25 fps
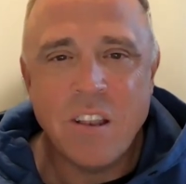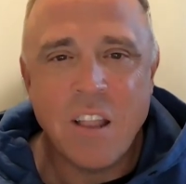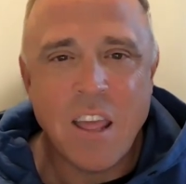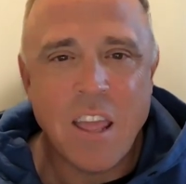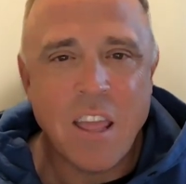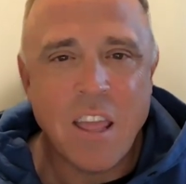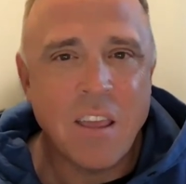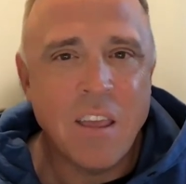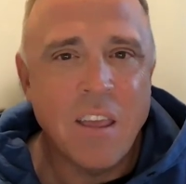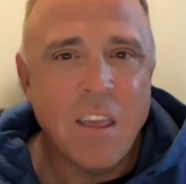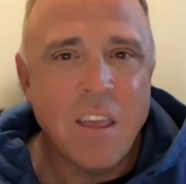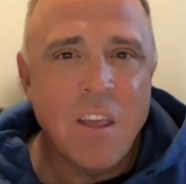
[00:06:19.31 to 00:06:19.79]

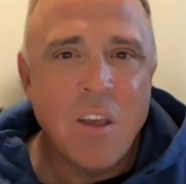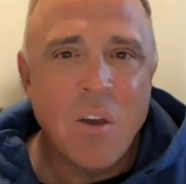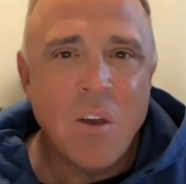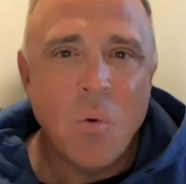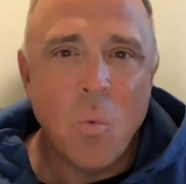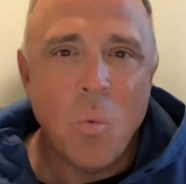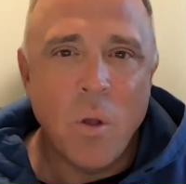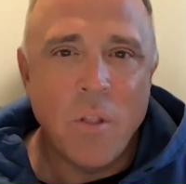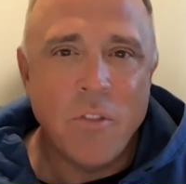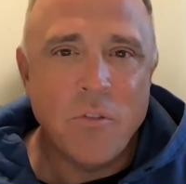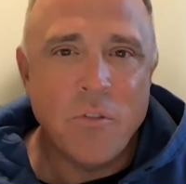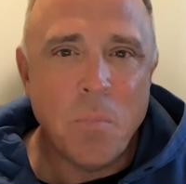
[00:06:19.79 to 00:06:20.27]
like
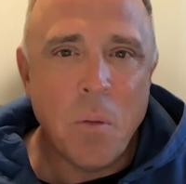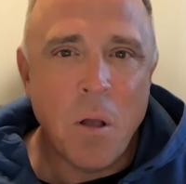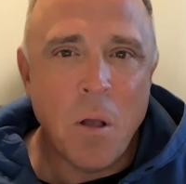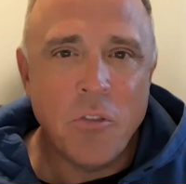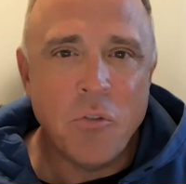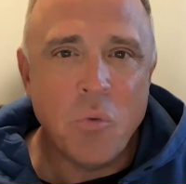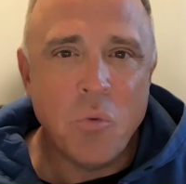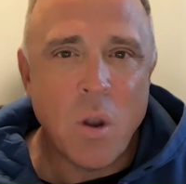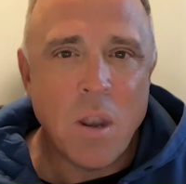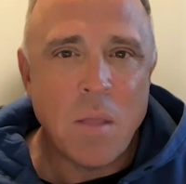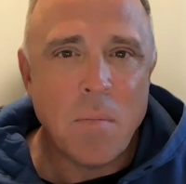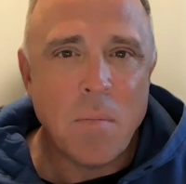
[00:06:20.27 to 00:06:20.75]
one small
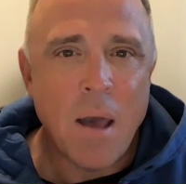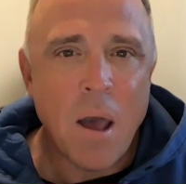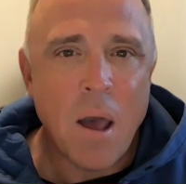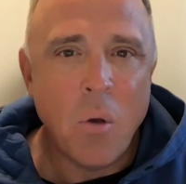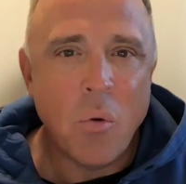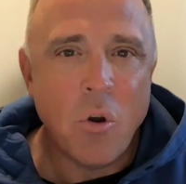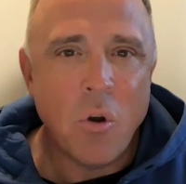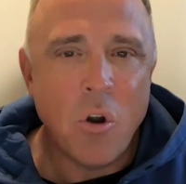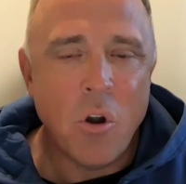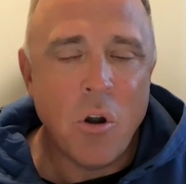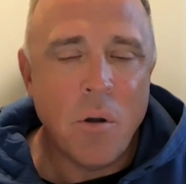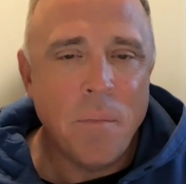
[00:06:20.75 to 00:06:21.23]
20
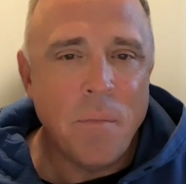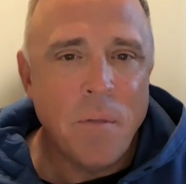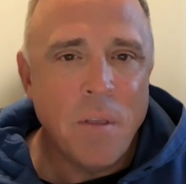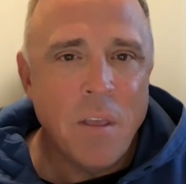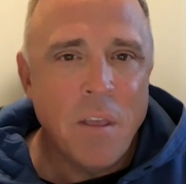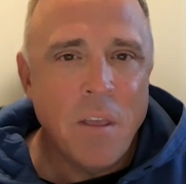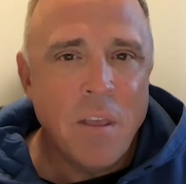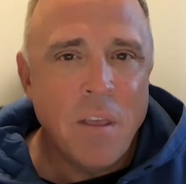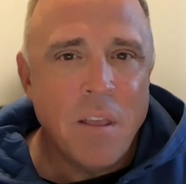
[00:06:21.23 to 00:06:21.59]
pounder.